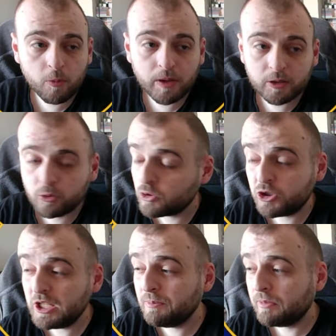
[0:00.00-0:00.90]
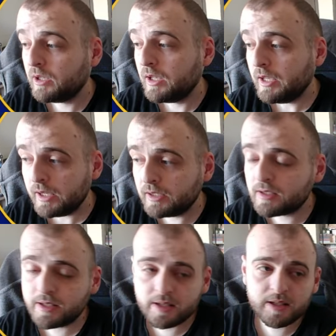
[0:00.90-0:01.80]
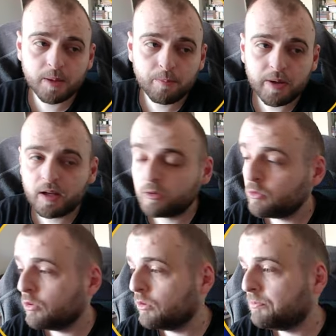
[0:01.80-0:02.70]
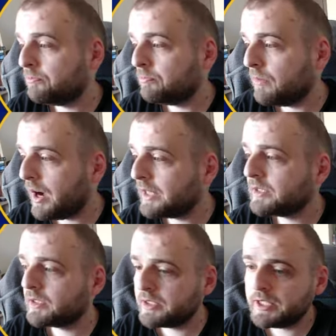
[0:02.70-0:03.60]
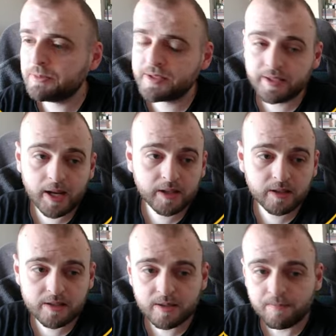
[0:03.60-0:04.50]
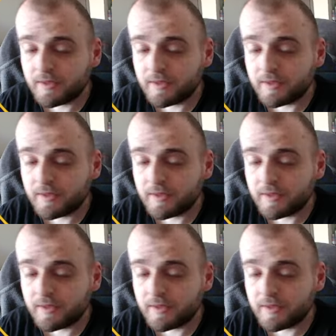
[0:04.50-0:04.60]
Pedro. Cheap in a sense compared to other team strikers.